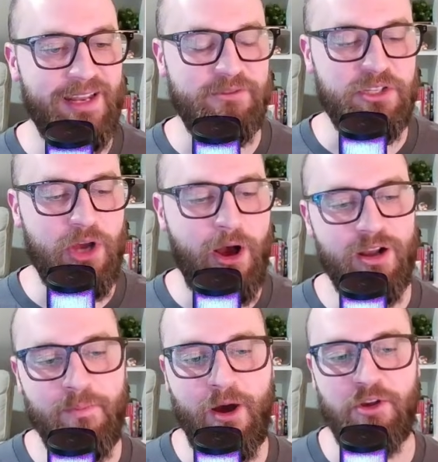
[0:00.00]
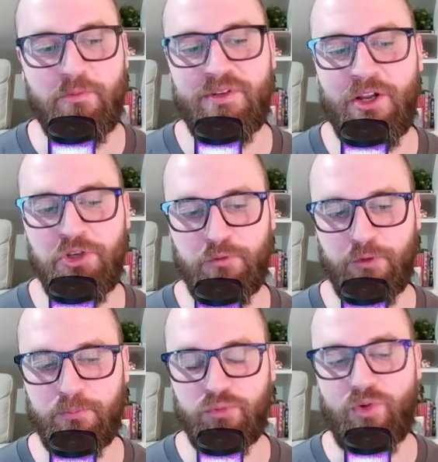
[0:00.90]
even to talk about your potential
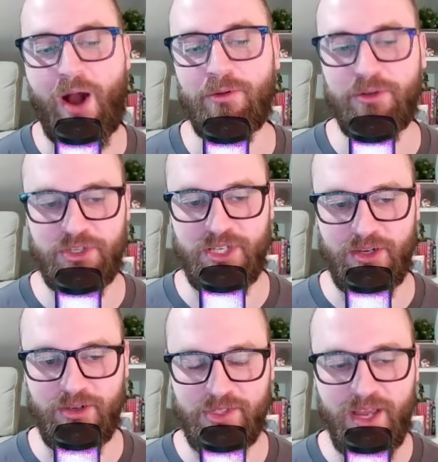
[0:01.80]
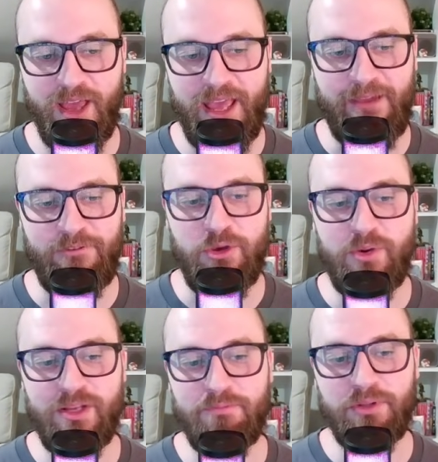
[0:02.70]
for Prowler skills. If you
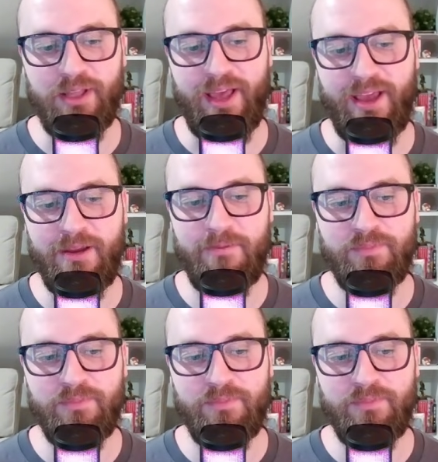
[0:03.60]
can play